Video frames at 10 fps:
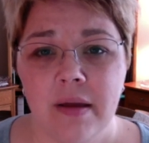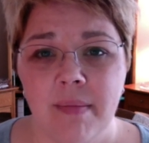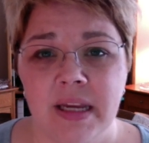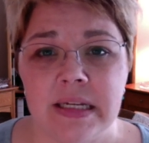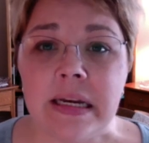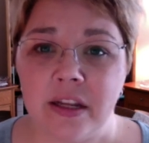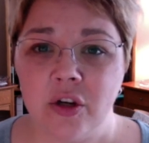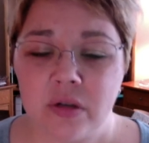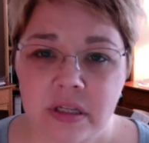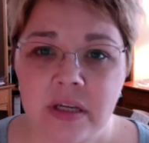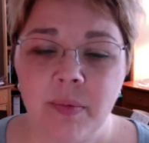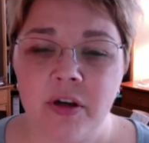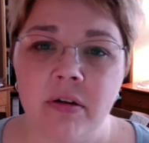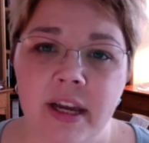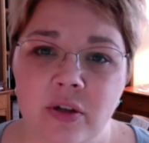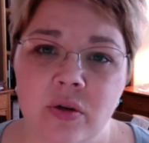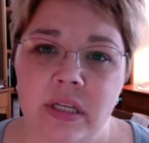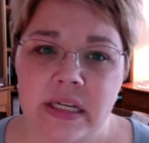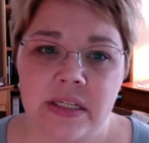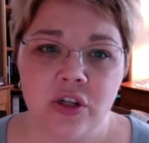maintaining your sleep and your
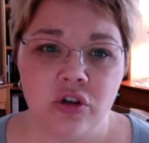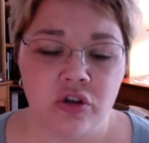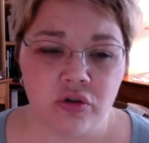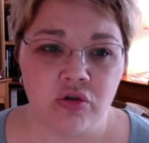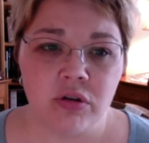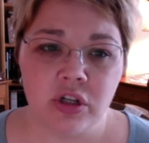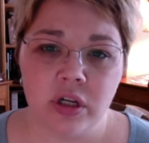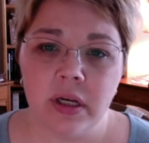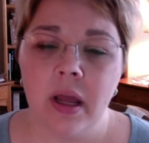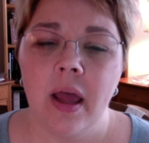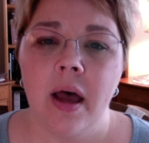exercise and your nutrition,